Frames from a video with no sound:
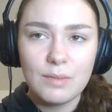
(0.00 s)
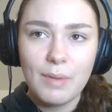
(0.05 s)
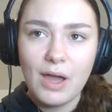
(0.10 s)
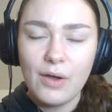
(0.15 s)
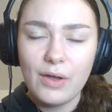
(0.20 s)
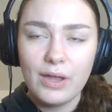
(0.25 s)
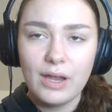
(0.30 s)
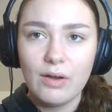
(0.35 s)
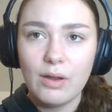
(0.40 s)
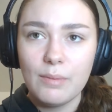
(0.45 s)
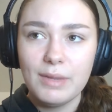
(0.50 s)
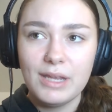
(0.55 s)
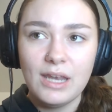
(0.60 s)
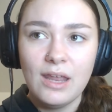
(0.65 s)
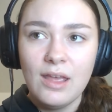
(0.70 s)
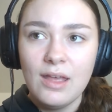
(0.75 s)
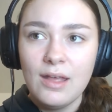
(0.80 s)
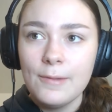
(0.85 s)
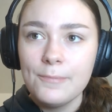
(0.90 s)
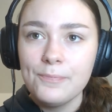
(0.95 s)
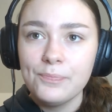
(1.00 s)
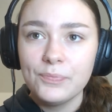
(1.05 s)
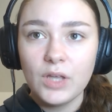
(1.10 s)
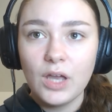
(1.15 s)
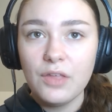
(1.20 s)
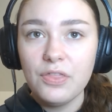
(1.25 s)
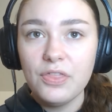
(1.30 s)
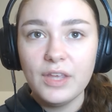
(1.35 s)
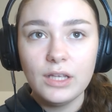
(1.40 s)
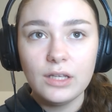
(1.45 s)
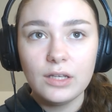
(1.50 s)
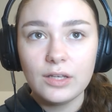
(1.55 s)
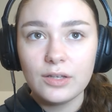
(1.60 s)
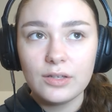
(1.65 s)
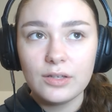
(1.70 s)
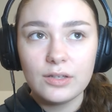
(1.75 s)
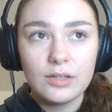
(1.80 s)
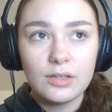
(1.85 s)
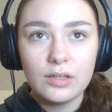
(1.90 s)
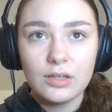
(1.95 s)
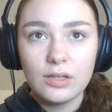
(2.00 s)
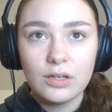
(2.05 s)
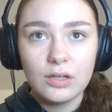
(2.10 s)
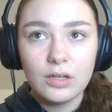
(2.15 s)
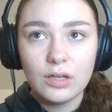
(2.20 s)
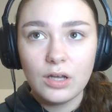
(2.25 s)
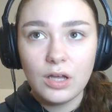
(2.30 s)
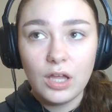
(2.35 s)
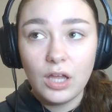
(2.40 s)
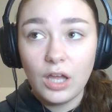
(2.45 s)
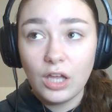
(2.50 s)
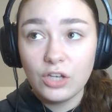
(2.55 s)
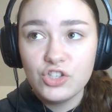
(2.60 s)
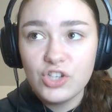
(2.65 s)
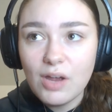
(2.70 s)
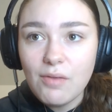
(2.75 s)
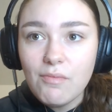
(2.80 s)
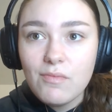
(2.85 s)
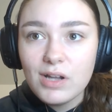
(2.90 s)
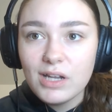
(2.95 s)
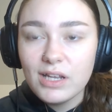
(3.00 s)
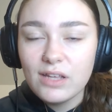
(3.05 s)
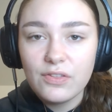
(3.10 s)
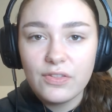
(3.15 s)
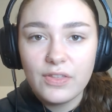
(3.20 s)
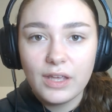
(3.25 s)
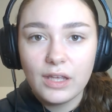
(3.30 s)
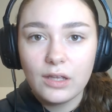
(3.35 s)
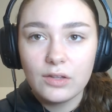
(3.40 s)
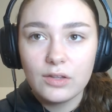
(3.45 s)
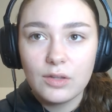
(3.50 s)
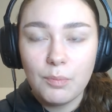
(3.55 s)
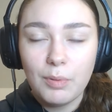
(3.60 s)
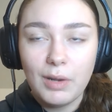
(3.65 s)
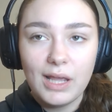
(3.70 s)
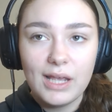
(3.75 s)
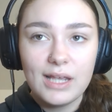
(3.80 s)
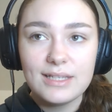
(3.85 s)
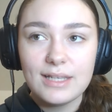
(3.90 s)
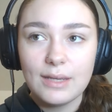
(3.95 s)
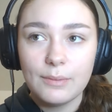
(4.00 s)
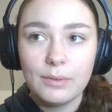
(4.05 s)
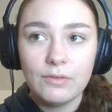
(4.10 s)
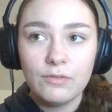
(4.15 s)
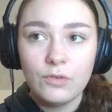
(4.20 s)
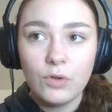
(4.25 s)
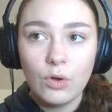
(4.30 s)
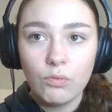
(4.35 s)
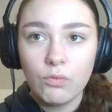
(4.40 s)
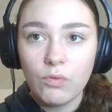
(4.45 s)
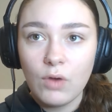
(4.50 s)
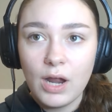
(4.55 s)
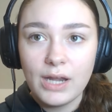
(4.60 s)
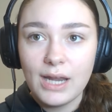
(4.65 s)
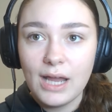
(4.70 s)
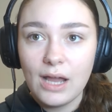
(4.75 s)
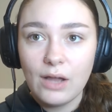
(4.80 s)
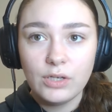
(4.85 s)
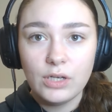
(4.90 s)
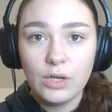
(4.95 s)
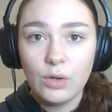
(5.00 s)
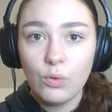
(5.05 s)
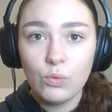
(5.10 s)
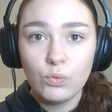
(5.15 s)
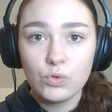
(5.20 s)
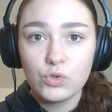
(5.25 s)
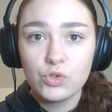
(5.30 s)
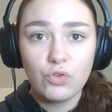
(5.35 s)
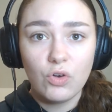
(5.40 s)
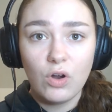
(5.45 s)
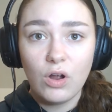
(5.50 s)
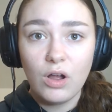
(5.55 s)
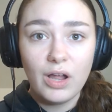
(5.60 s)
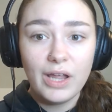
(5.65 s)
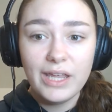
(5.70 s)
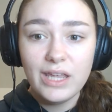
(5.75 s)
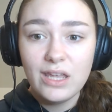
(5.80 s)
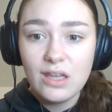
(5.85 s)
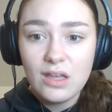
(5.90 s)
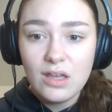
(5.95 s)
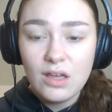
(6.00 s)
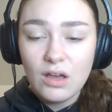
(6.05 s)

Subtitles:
about here. I mean, I think I generally think the players that we've got right now, will try.